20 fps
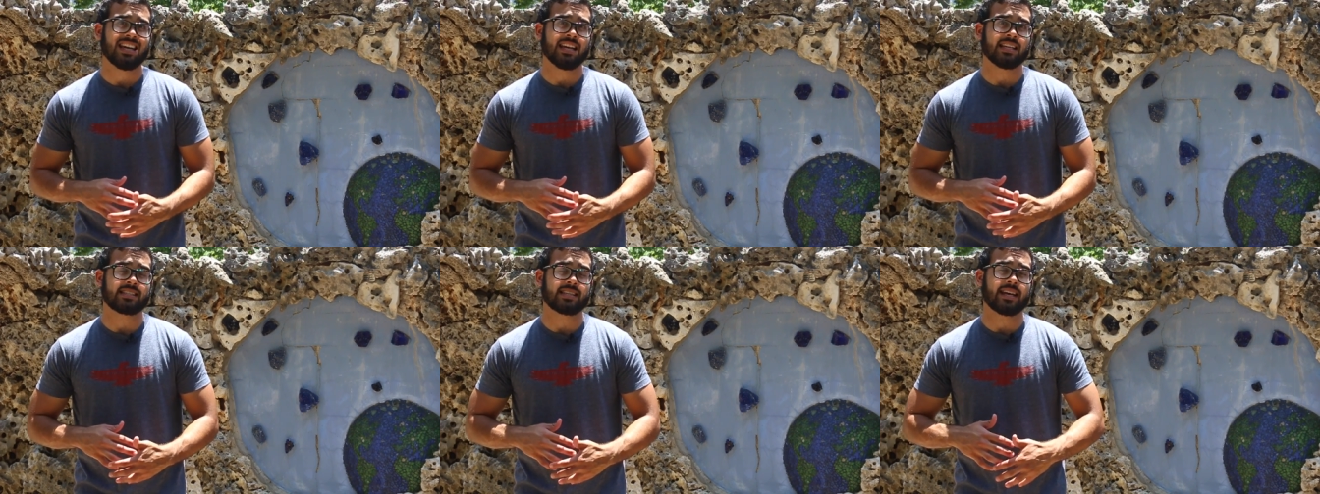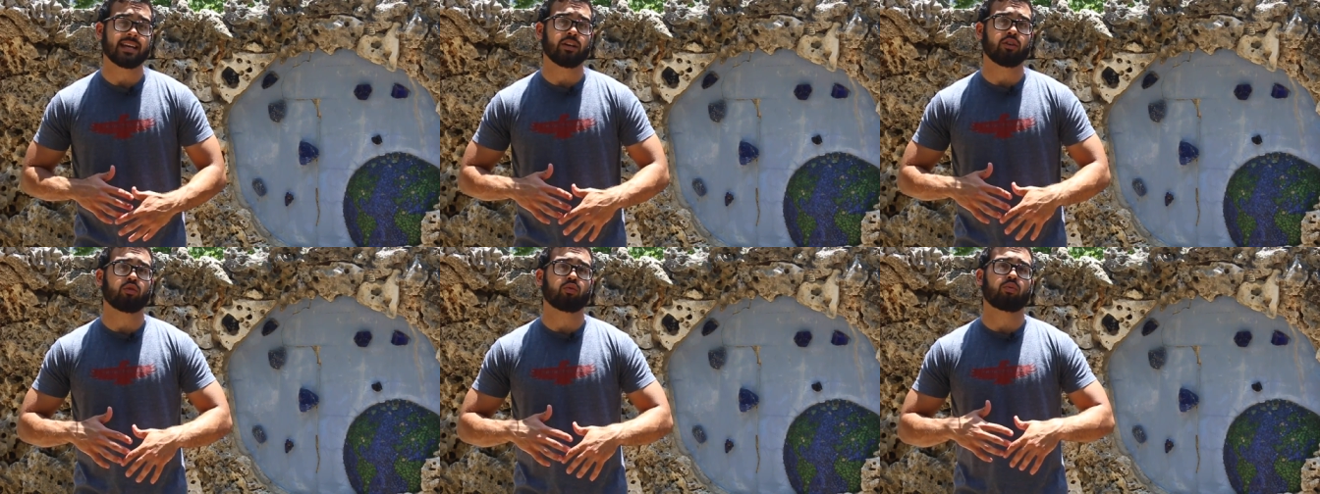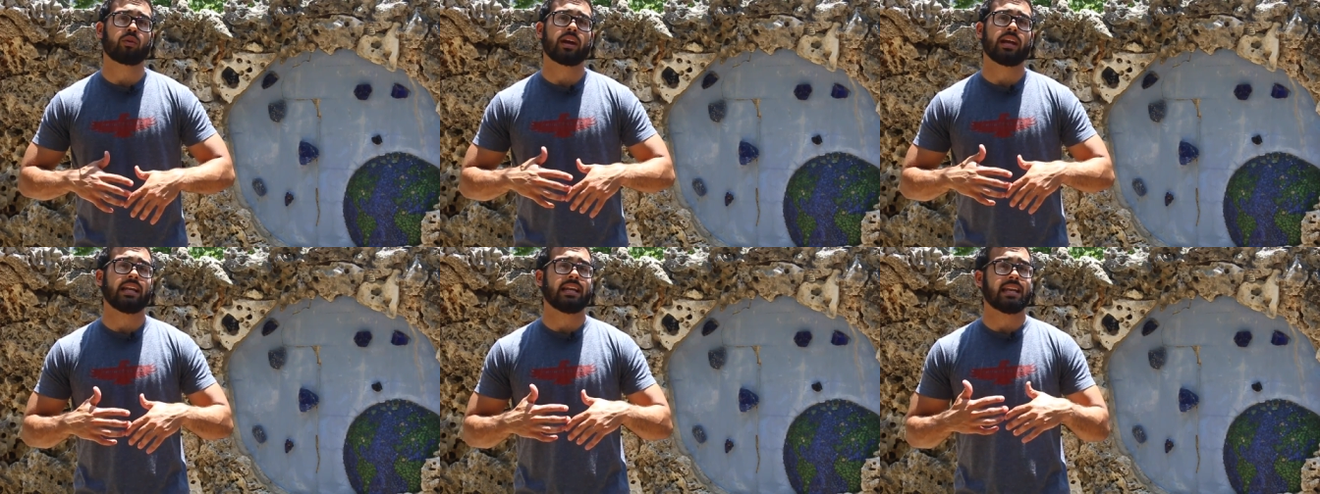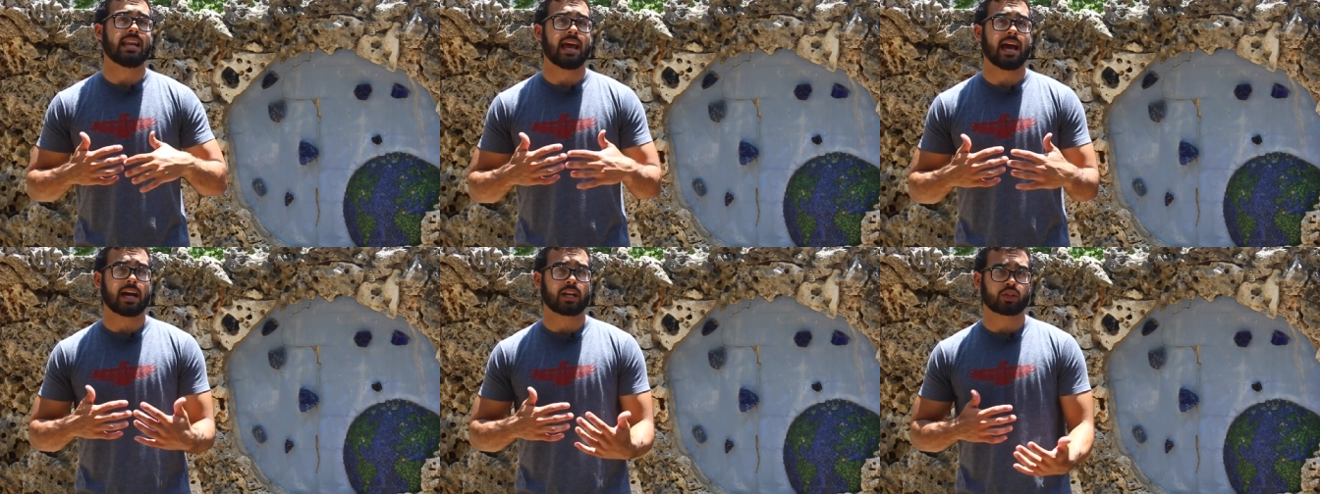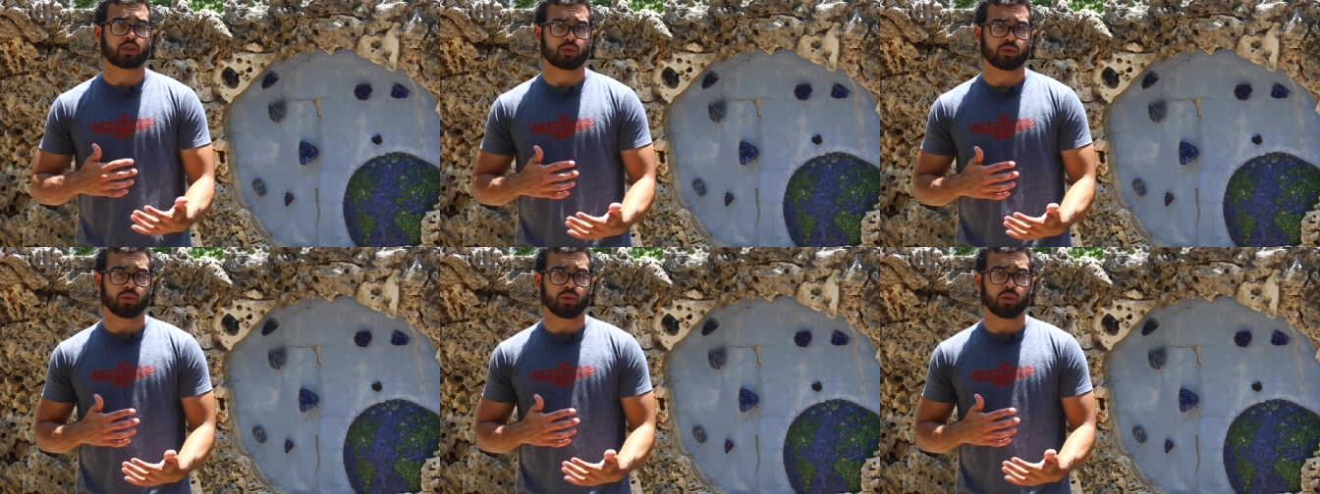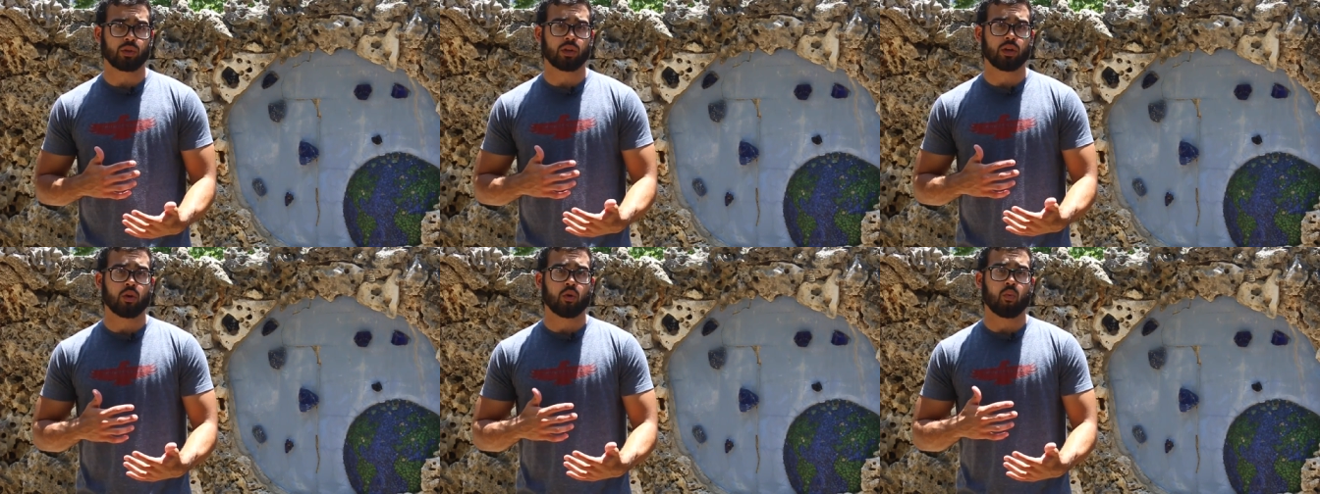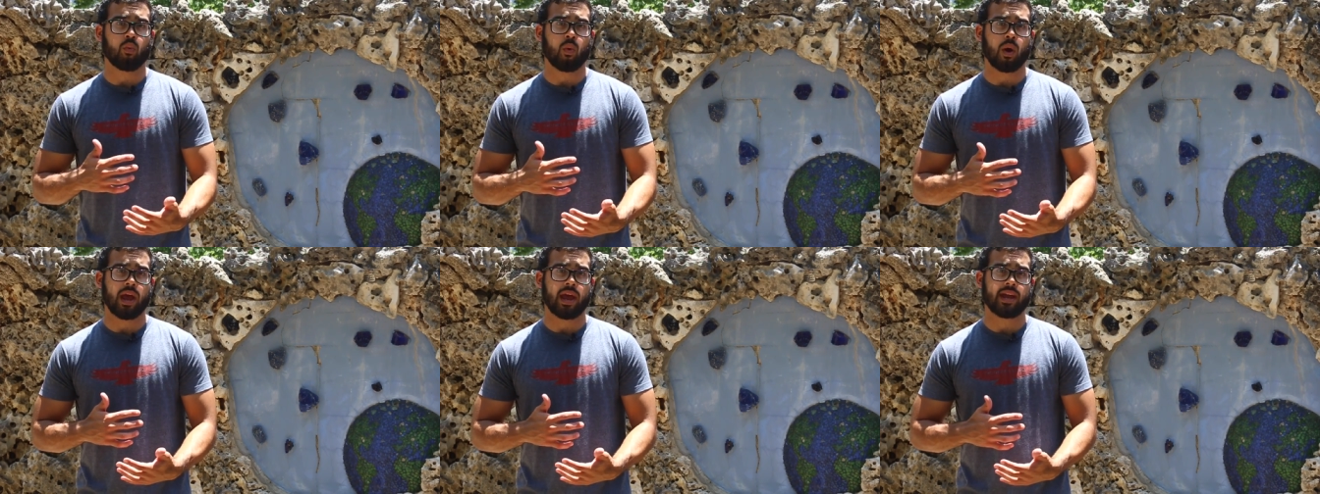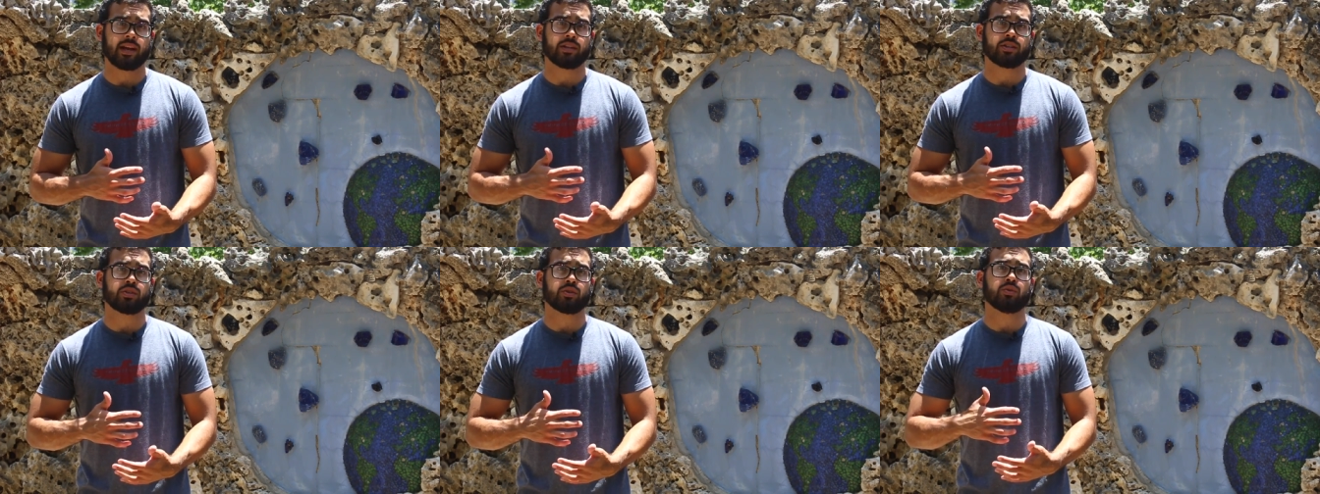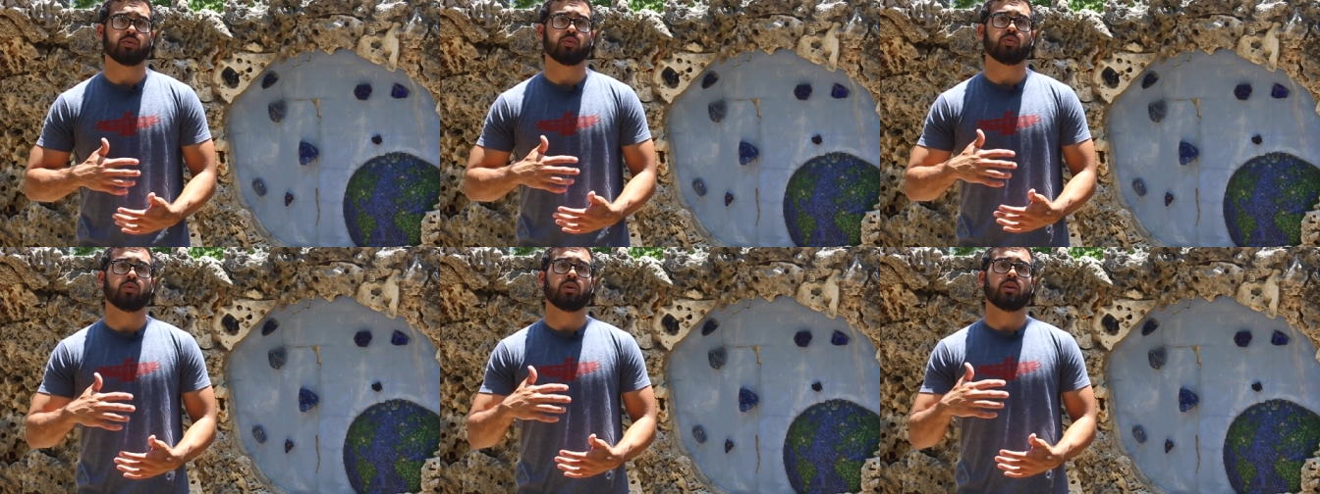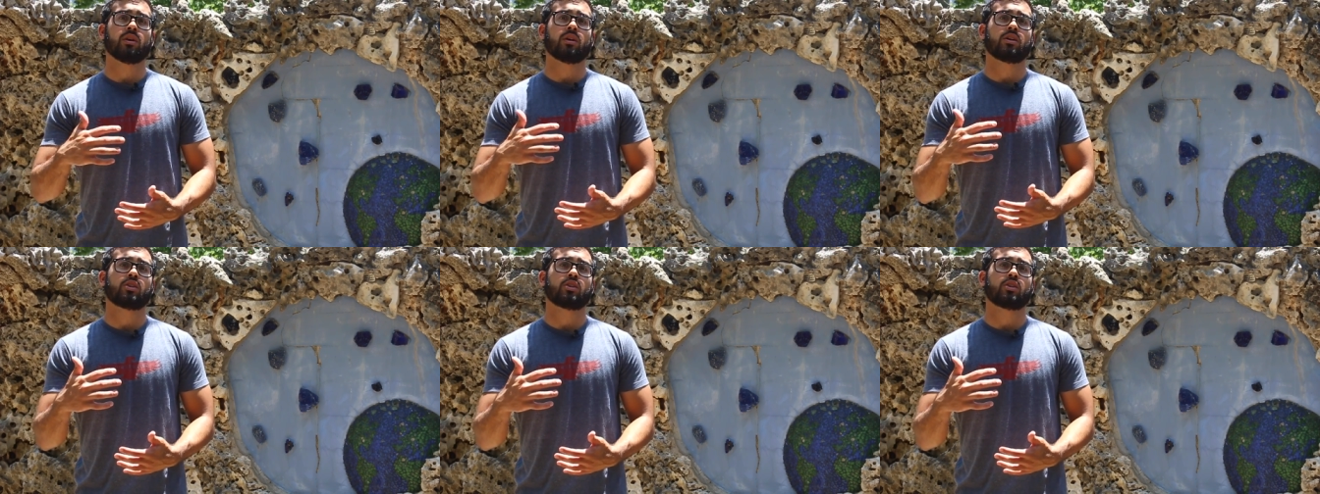it's a great natural way to